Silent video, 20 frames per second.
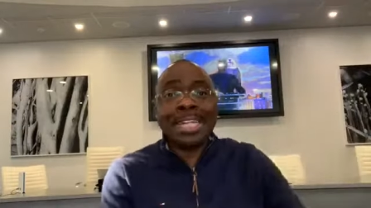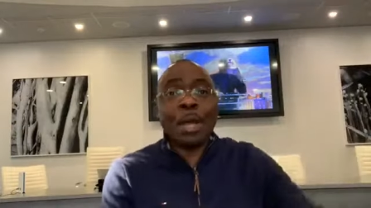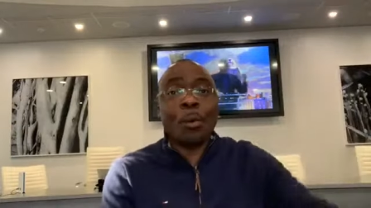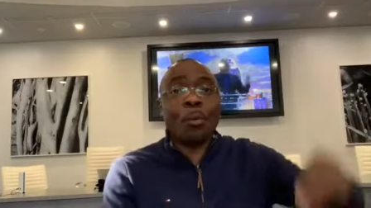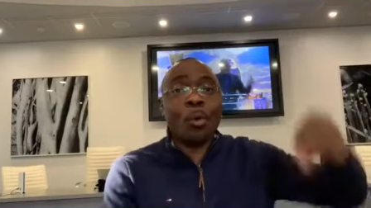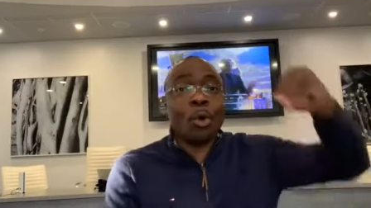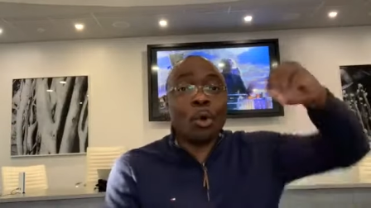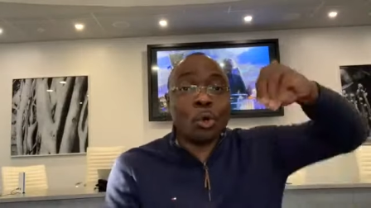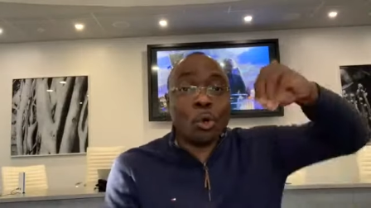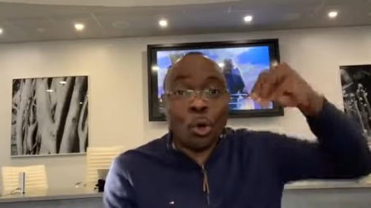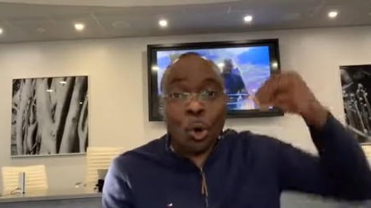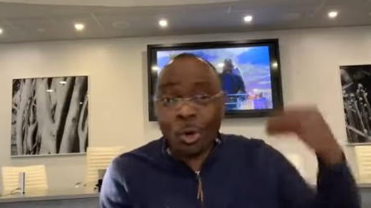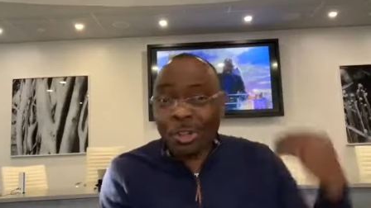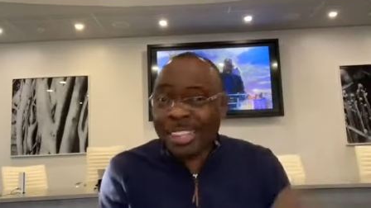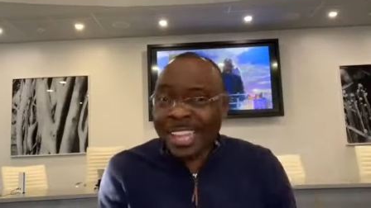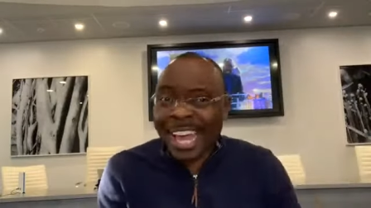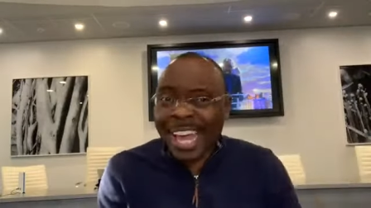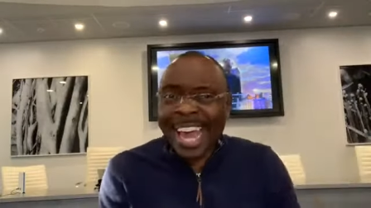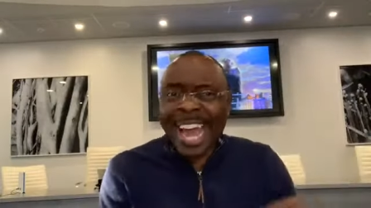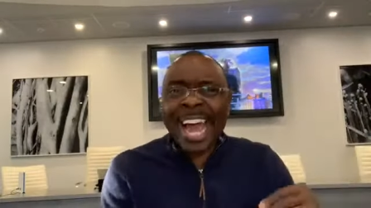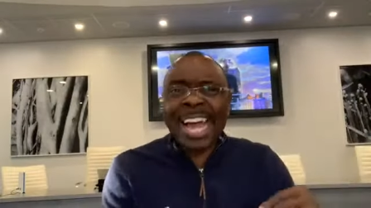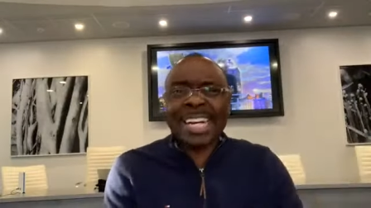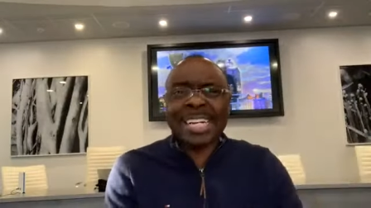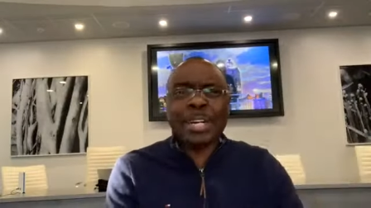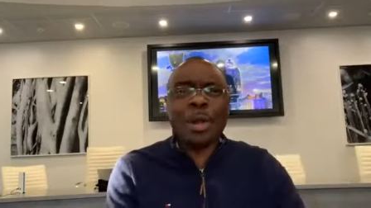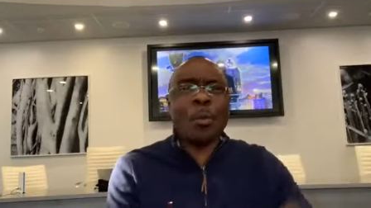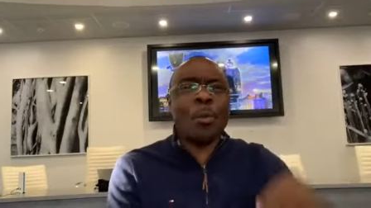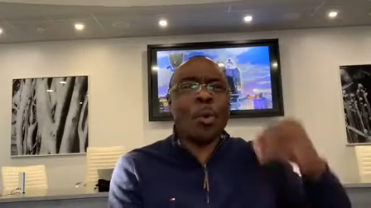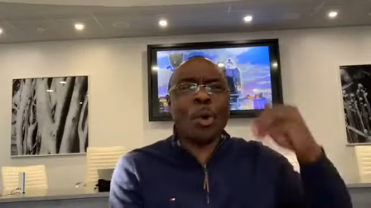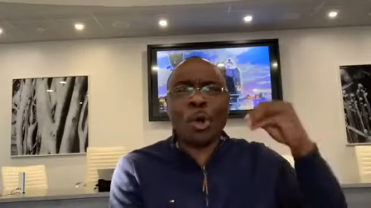they will go there
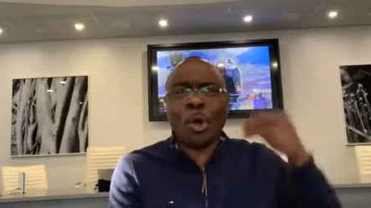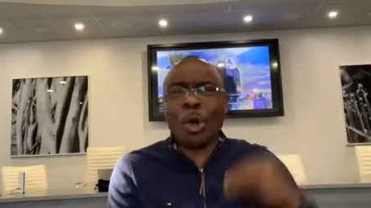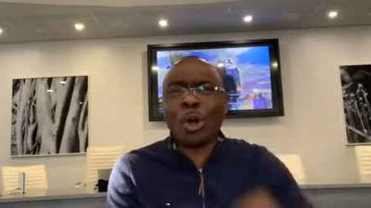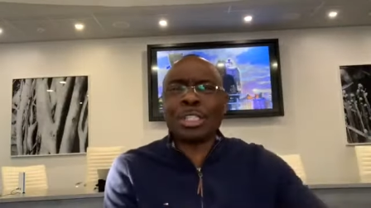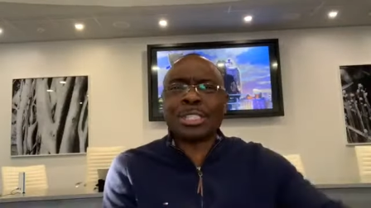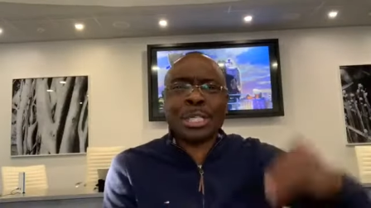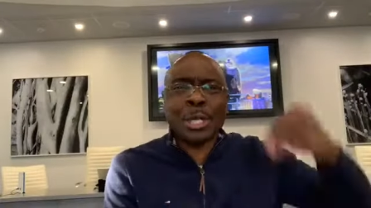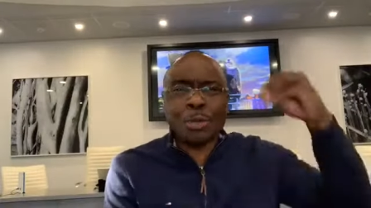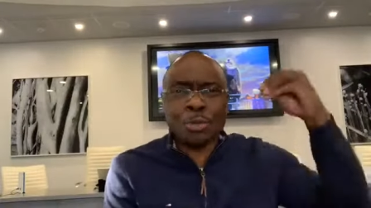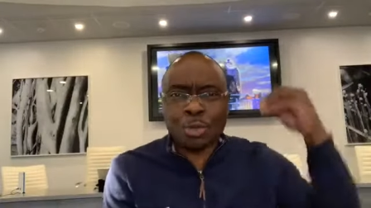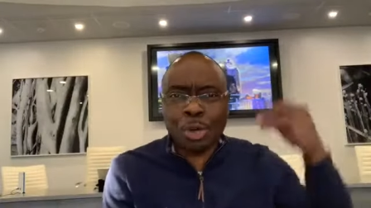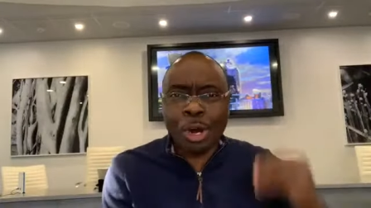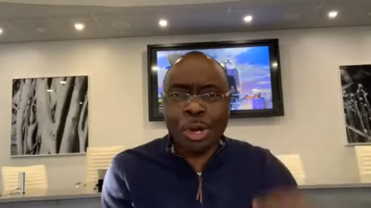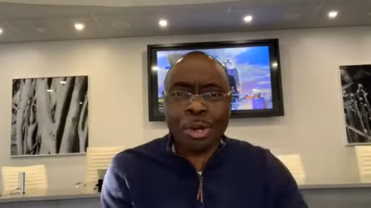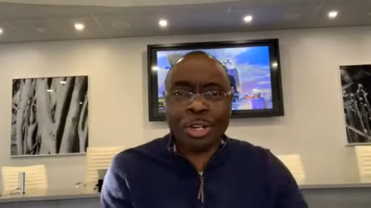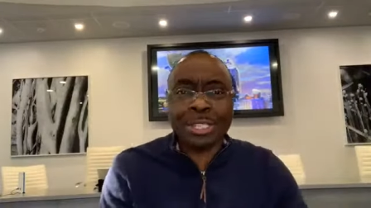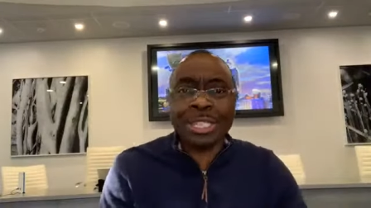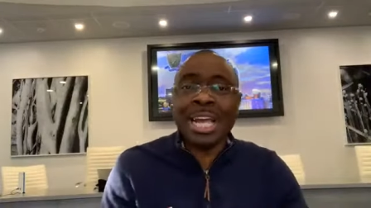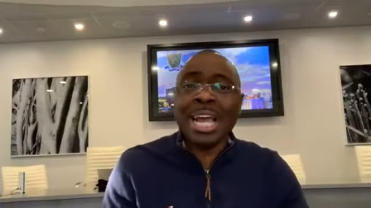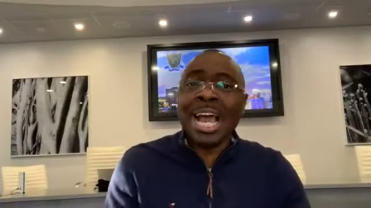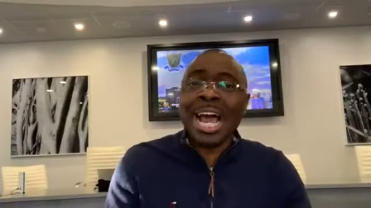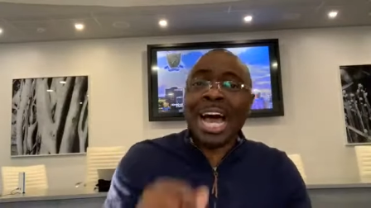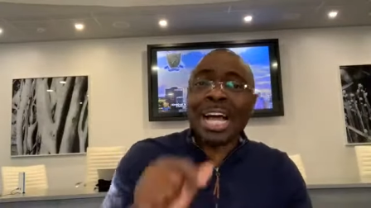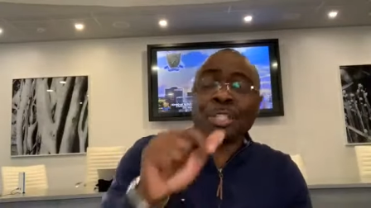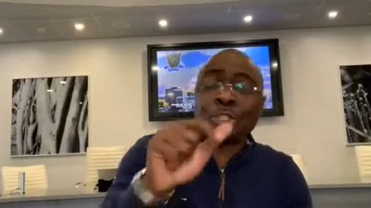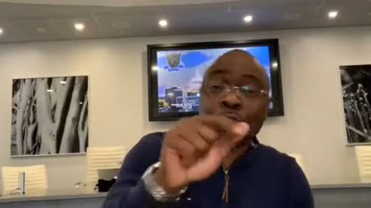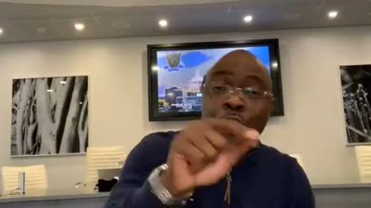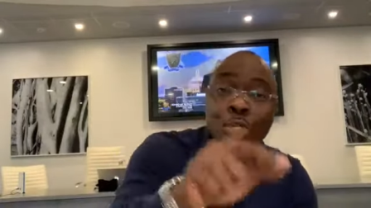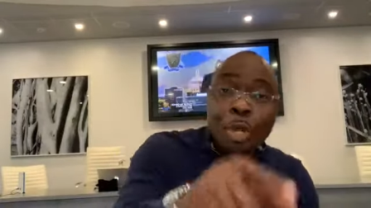and they will cause a ruckus. At